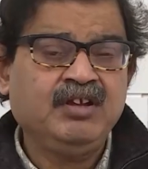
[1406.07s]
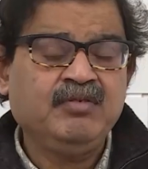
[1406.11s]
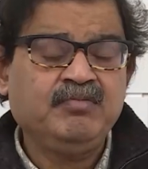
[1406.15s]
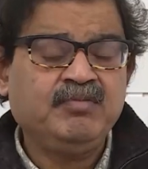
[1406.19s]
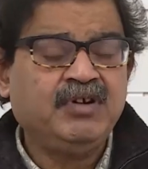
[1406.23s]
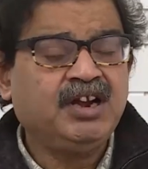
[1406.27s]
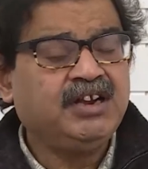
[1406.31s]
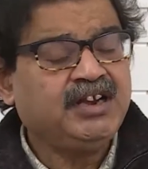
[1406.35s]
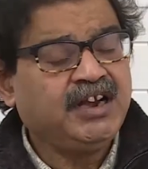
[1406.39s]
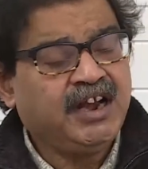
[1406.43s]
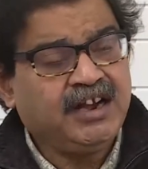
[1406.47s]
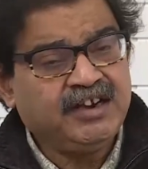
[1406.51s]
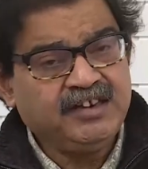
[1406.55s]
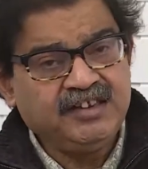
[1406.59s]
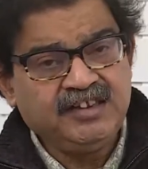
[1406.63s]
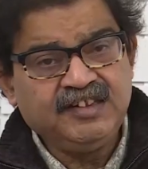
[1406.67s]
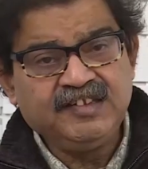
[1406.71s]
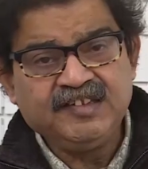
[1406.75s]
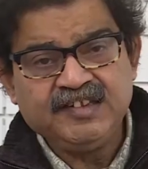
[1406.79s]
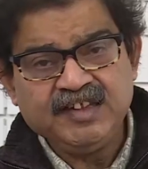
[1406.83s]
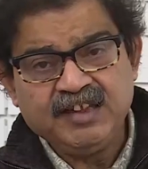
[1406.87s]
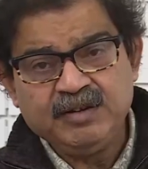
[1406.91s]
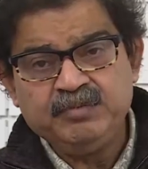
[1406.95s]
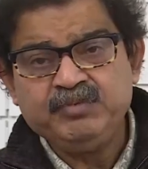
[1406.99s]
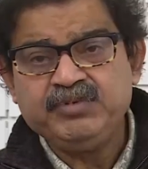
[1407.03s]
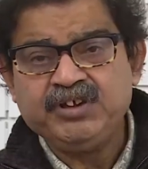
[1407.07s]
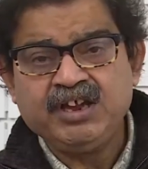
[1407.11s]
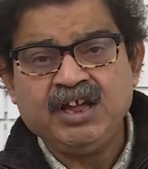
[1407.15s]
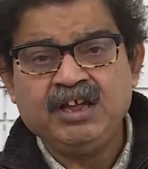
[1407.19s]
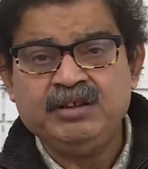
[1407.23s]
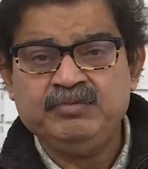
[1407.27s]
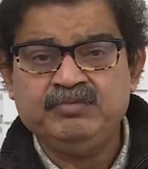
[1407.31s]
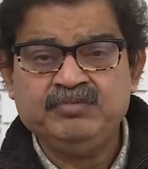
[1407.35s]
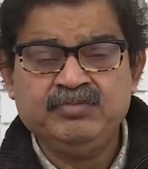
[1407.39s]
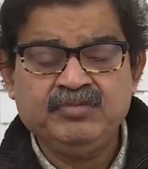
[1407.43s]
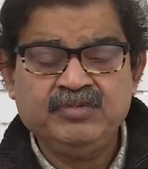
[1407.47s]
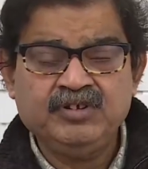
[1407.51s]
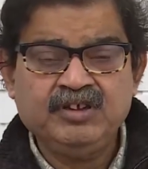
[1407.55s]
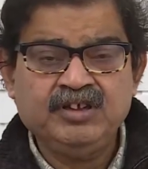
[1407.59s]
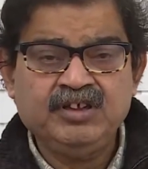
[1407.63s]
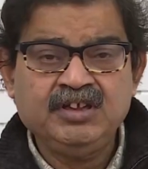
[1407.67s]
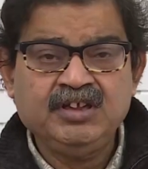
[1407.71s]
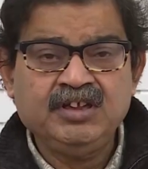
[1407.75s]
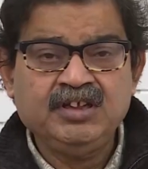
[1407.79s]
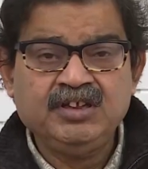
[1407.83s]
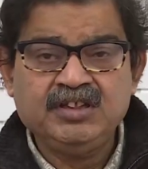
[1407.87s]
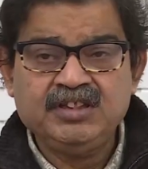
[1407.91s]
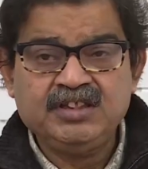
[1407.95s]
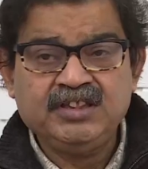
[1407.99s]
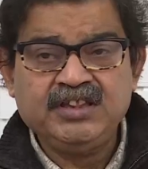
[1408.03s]
But at the same time,
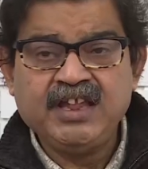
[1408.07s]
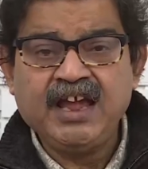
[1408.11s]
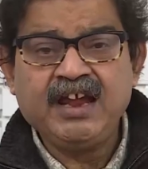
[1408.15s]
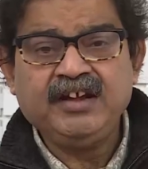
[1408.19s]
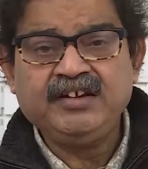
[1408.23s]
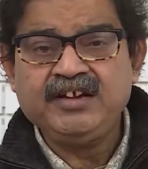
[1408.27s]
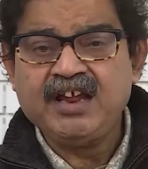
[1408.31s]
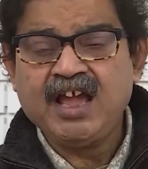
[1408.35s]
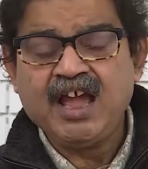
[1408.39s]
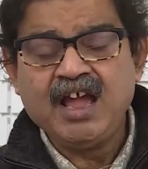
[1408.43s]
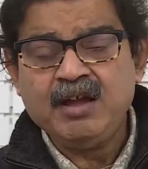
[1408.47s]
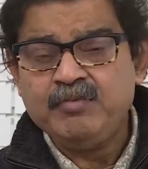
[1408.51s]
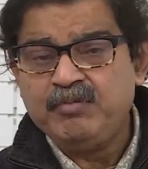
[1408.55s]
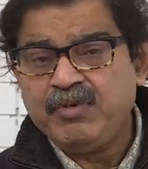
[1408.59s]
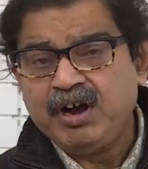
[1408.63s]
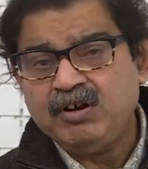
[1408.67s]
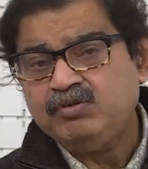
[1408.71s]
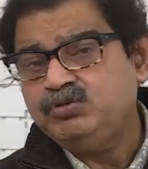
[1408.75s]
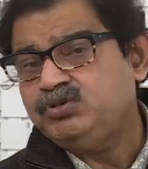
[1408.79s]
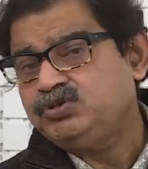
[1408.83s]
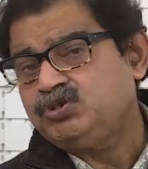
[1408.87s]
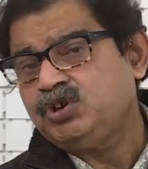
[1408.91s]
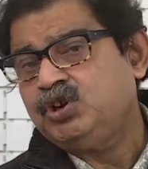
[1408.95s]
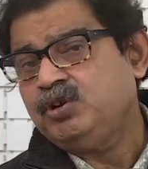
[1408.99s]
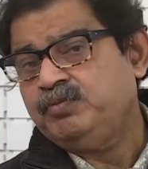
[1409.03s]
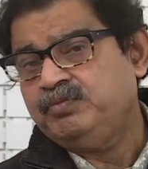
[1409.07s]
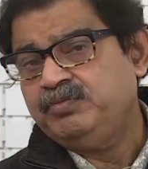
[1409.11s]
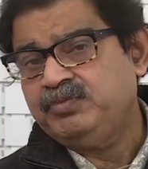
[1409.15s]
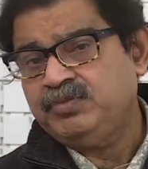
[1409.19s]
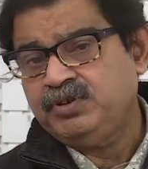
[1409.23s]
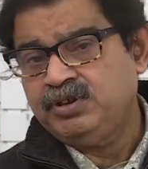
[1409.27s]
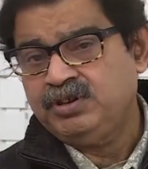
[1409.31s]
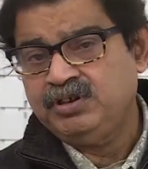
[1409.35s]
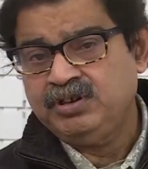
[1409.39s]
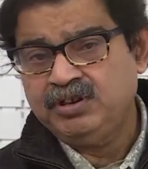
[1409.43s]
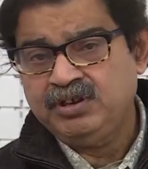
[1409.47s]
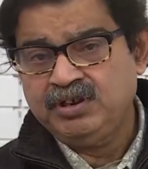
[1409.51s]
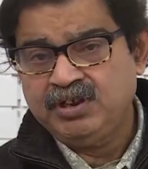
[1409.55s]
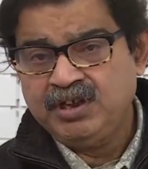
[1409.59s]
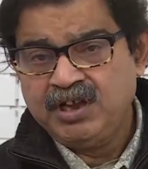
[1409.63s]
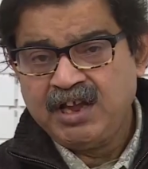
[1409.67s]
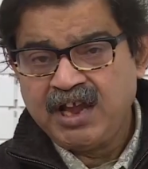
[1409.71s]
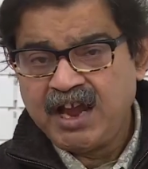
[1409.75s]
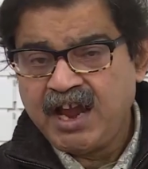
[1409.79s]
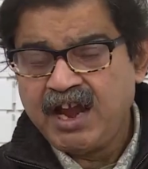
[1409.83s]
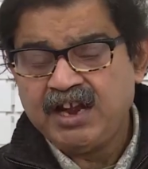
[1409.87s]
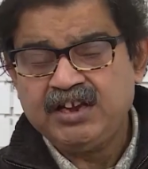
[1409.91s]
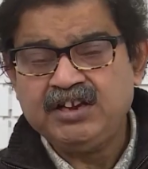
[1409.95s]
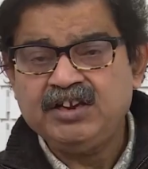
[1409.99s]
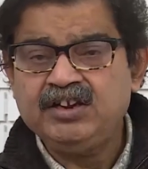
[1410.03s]
that amount of
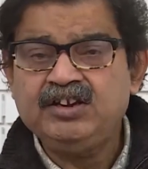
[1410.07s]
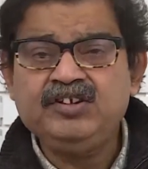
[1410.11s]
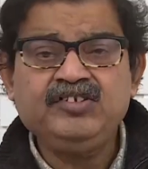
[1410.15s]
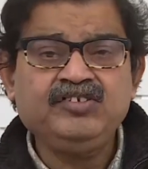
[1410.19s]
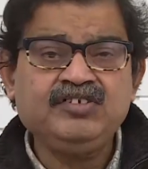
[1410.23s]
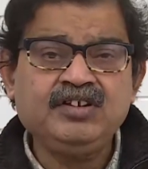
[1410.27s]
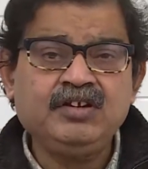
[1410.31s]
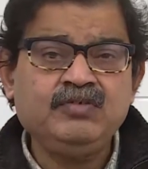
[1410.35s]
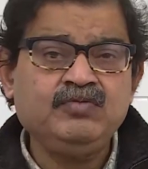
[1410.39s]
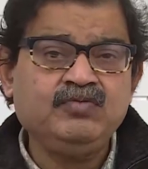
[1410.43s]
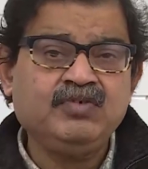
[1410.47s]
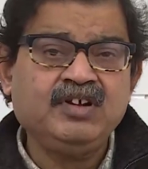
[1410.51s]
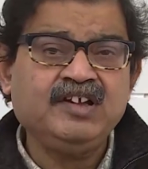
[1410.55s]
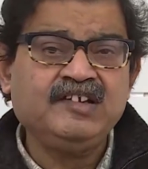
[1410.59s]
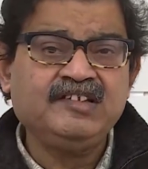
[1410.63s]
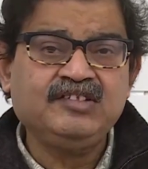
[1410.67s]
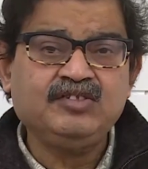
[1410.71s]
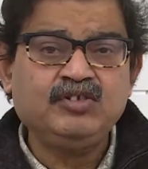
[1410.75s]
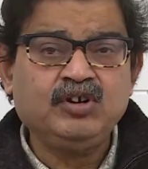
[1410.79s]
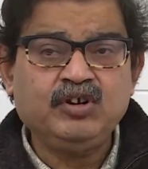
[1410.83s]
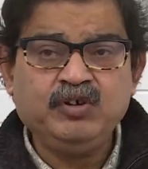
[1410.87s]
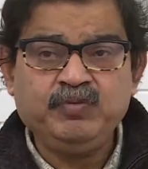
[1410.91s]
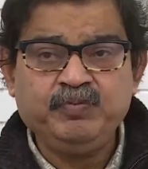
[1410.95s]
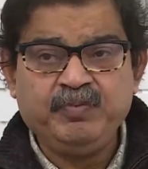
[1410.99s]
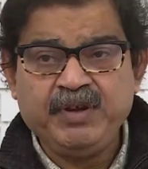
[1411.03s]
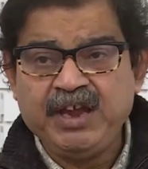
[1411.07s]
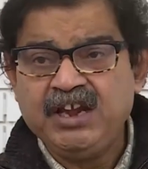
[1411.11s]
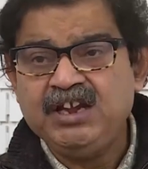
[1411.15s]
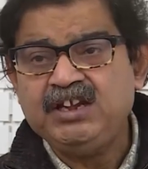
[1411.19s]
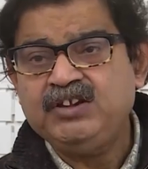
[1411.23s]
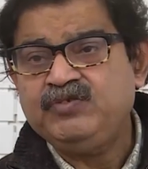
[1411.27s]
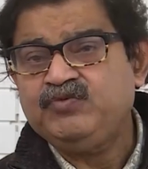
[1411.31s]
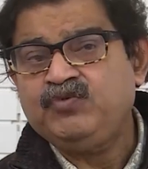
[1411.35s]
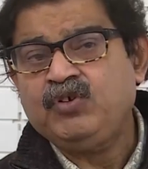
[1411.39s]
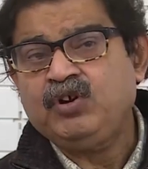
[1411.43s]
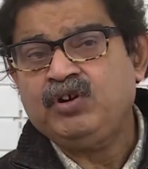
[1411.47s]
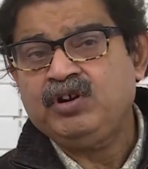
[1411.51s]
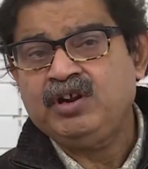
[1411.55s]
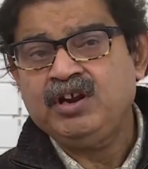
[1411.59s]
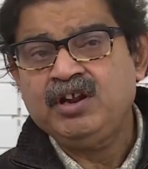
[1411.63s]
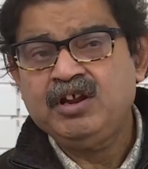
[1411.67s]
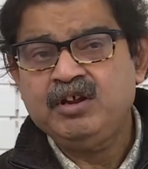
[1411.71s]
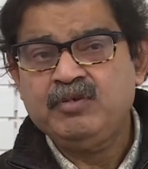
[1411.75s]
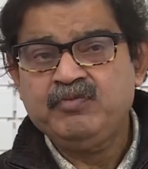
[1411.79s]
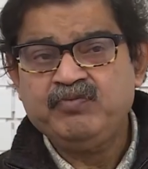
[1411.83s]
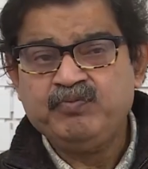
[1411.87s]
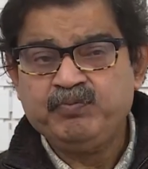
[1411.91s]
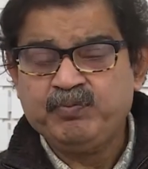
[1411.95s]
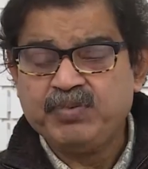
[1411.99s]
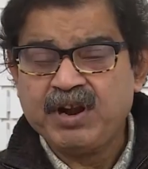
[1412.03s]
attention was not paid for
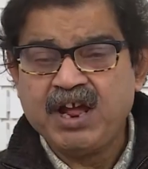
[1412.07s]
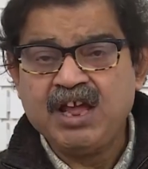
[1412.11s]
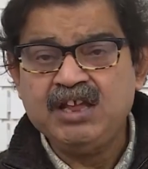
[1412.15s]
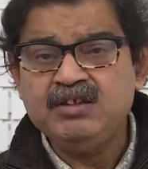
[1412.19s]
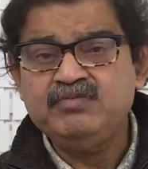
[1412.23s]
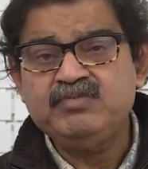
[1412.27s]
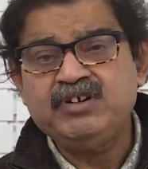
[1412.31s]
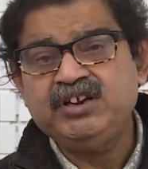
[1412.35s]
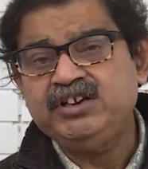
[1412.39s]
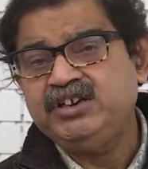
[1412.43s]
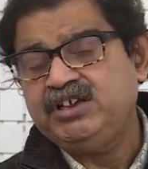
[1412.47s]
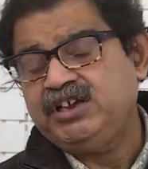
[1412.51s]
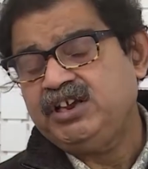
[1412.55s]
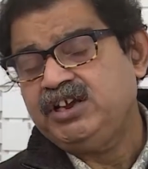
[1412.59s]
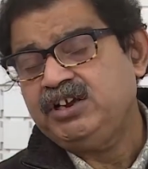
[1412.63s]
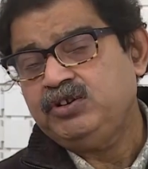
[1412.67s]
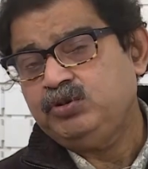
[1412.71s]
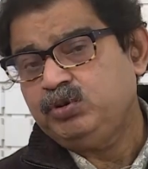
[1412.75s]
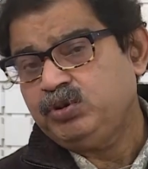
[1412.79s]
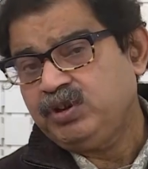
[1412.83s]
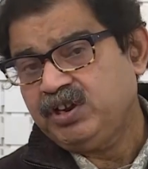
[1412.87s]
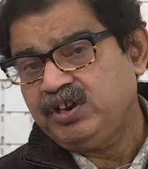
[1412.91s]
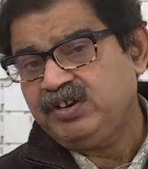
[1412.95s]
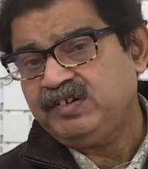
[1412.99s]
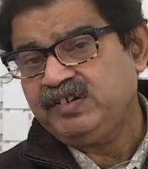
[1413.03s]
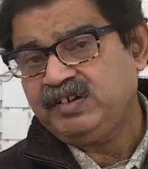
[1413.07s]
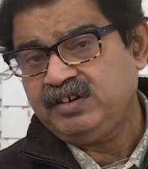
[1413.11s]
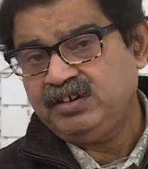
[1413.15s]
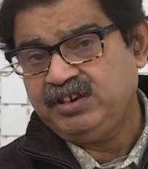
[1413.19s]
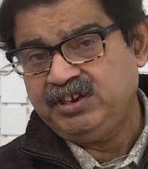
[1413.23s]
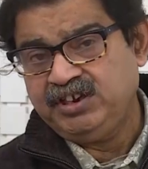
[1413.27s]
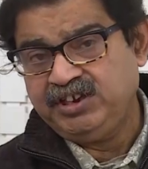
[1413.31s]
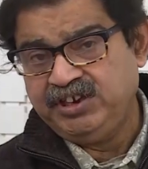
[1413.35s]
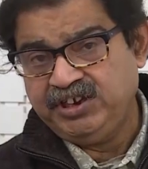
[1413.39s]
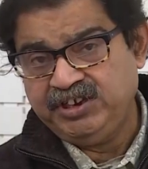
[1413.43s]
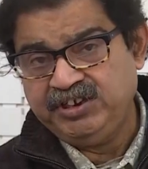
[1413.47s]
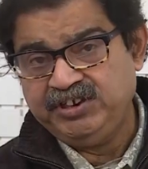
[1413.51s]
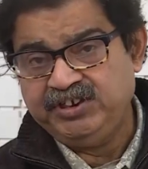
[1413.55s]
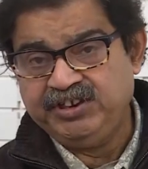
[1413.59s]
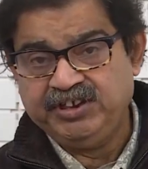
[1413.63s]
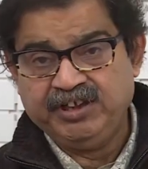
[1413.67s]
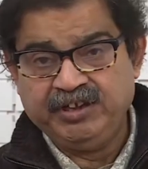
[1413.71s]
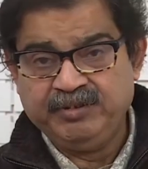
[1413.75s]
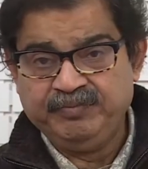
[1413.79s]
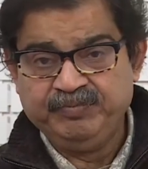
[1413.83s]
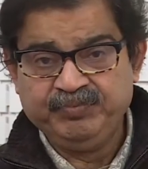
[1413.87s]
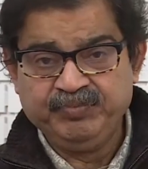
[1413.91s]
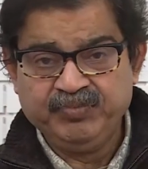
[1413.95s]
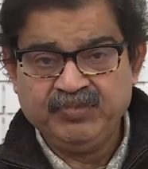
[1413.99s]
primary education in India.